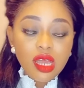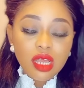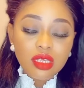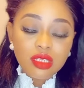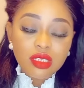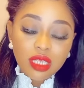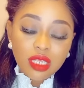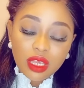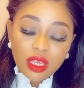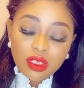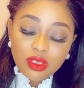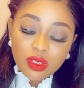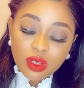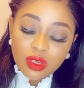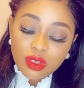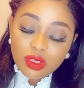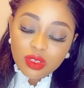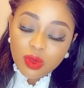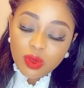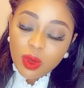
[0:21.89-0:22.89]
Stay
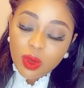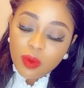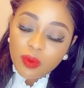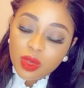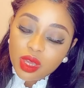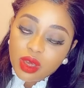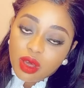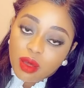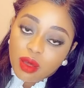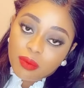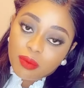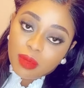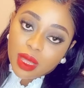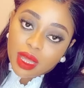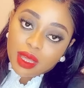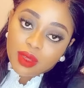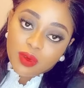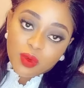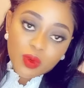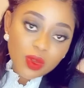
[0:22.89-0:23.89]
tuned, so when we come
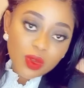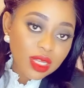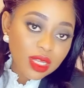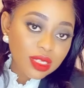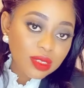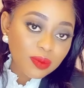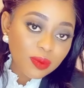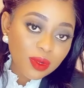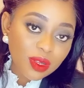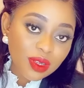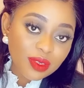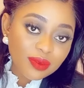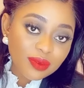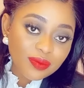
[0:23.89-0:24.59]
back we'll explore.